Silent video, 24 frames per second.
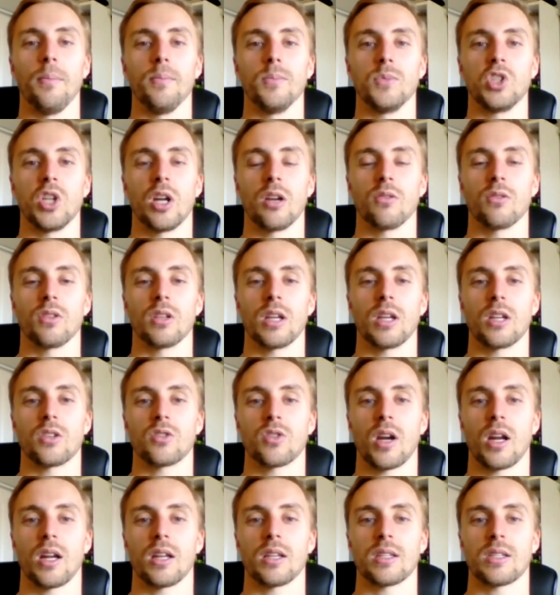Generally, I
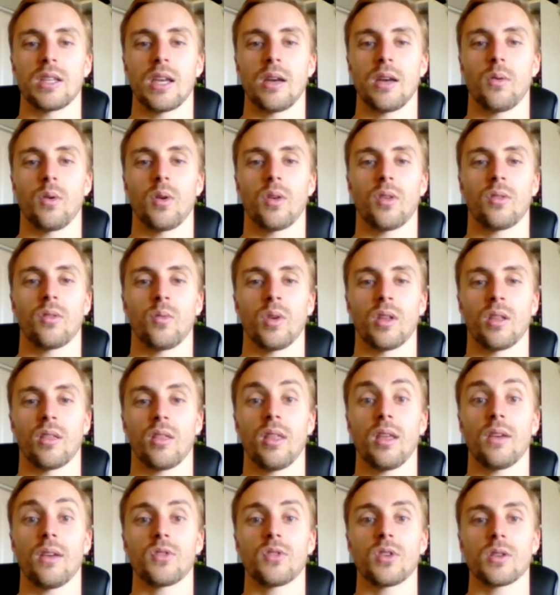try to stay with
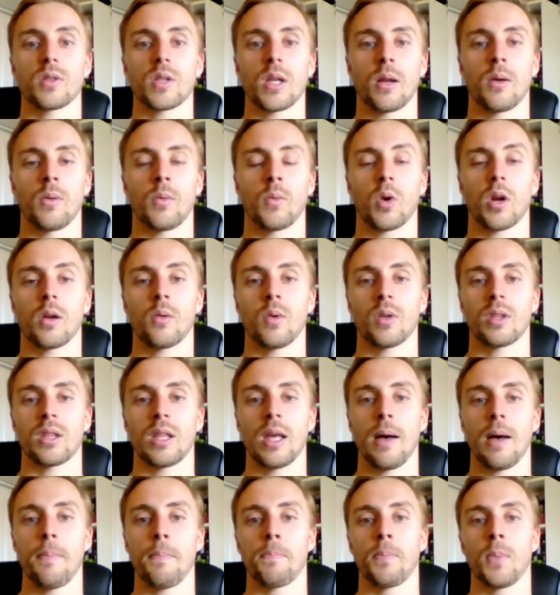lifters and I'm working with
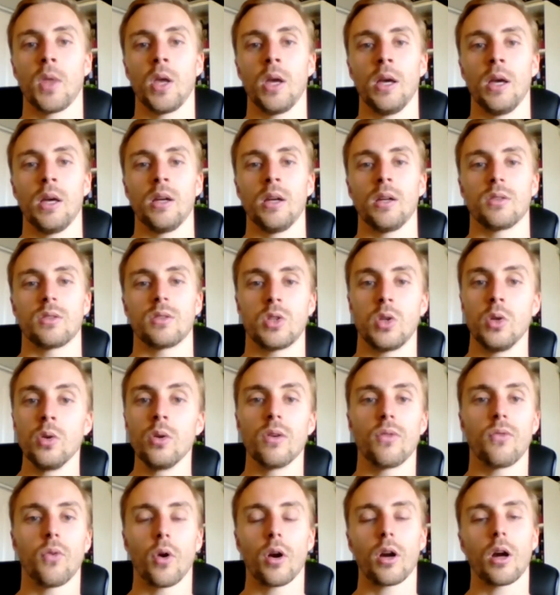them. 2
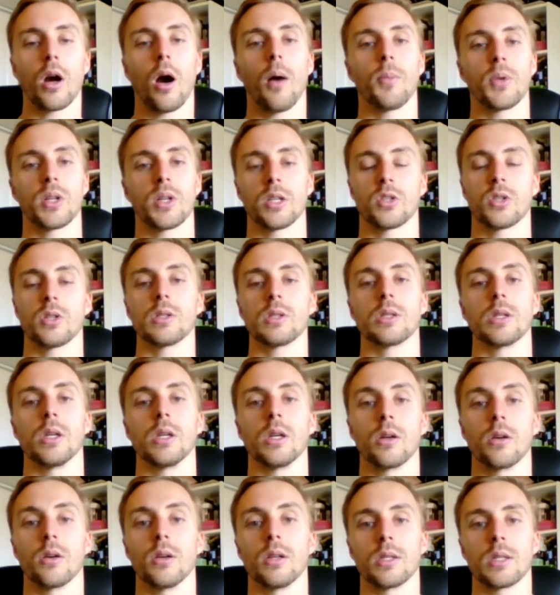to 4 competitions a
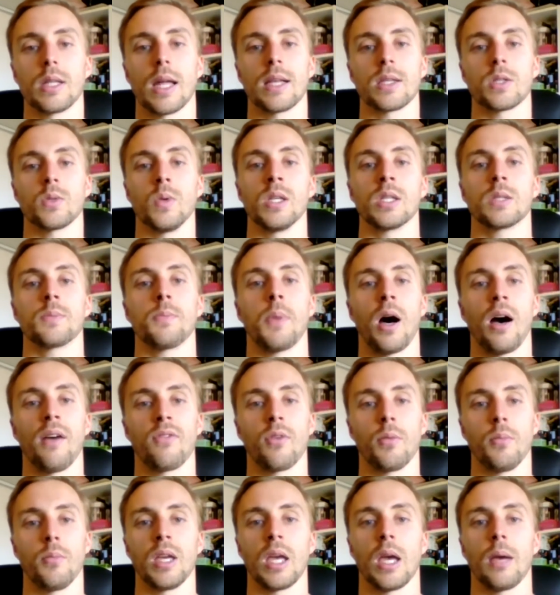year is that sweet spot
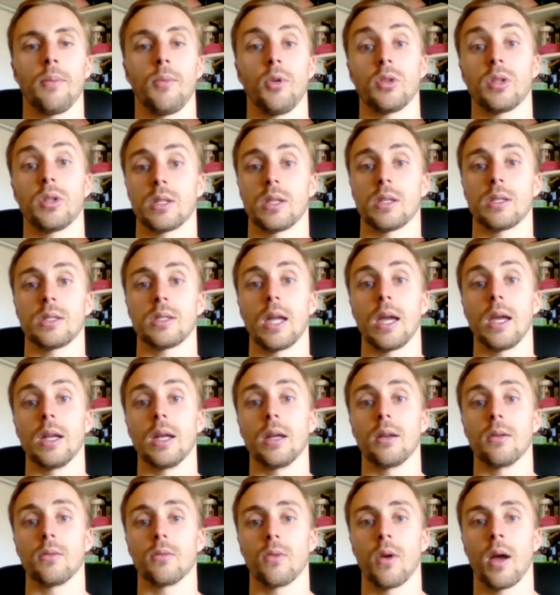for being able to sustain it,
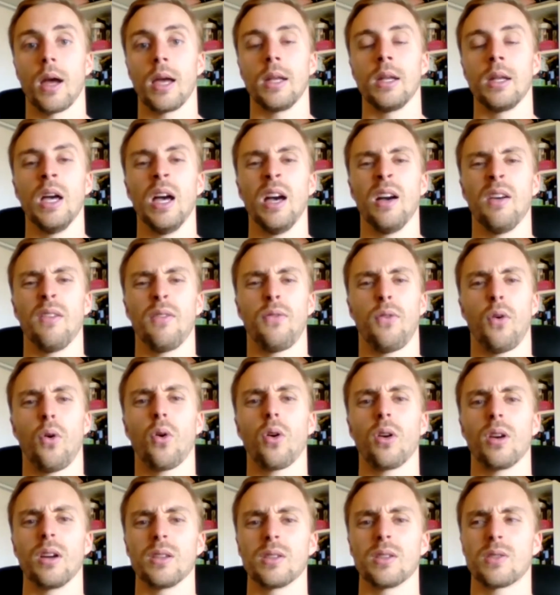right?
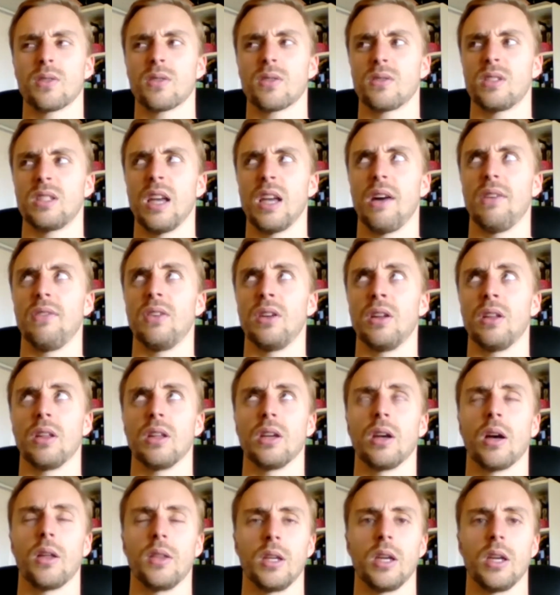4 is definitely
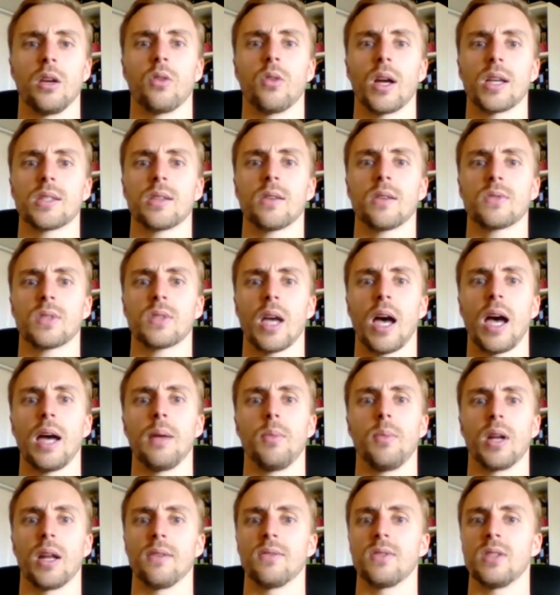on the aggressive side,
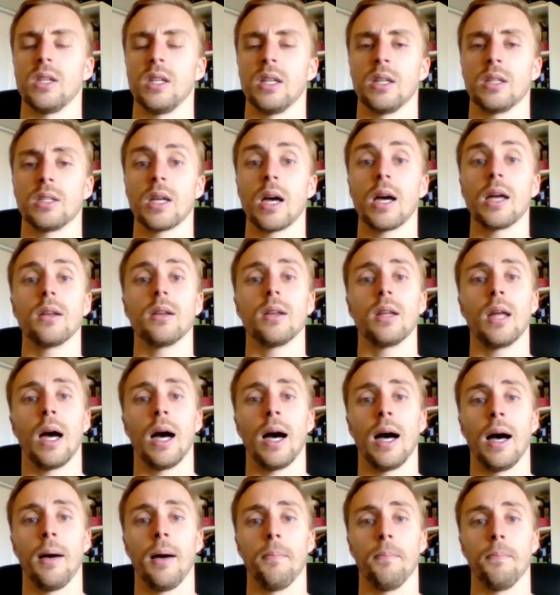but I've seen it done.
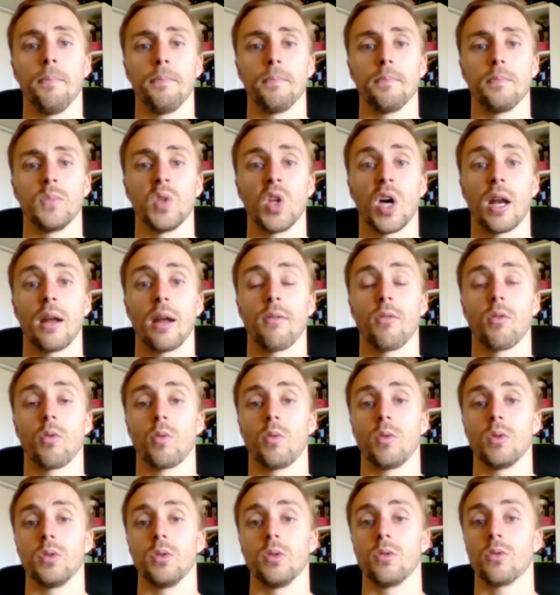Not everyone
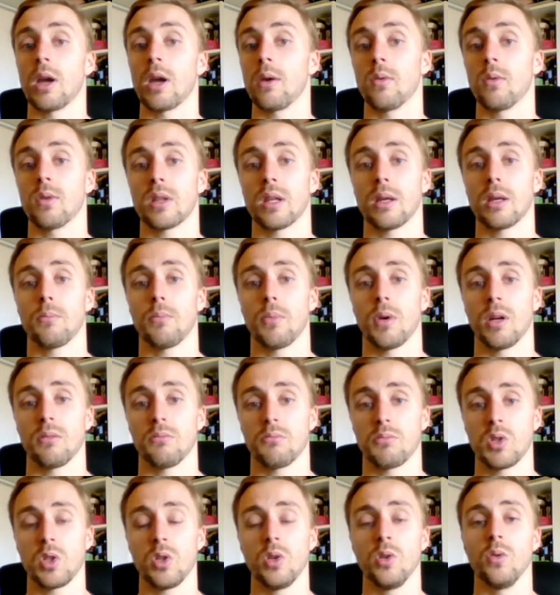will do great with it, but
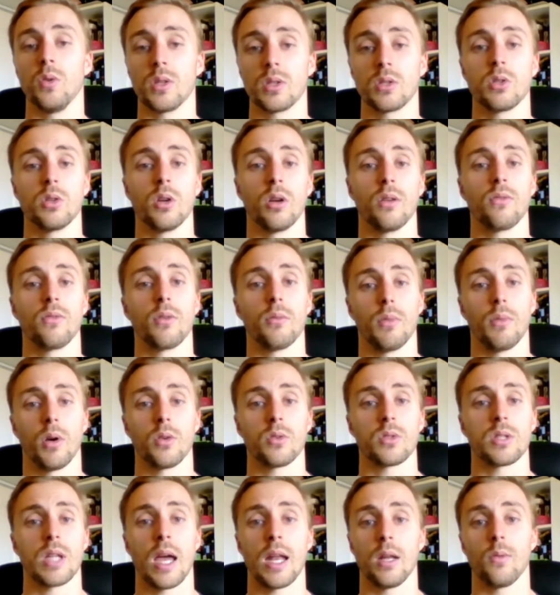2 is good for
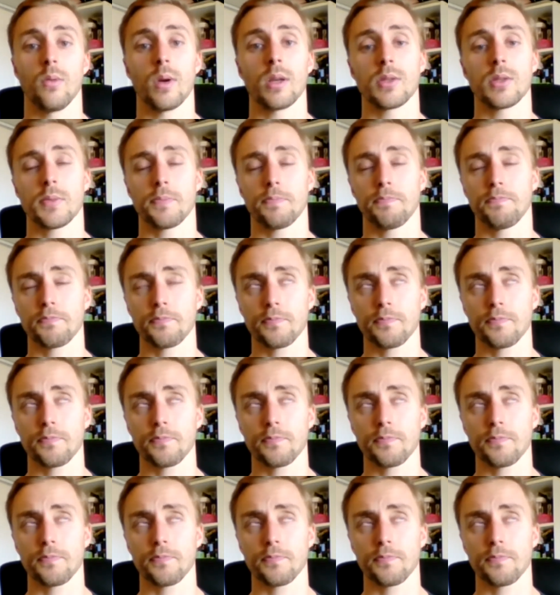most anyways.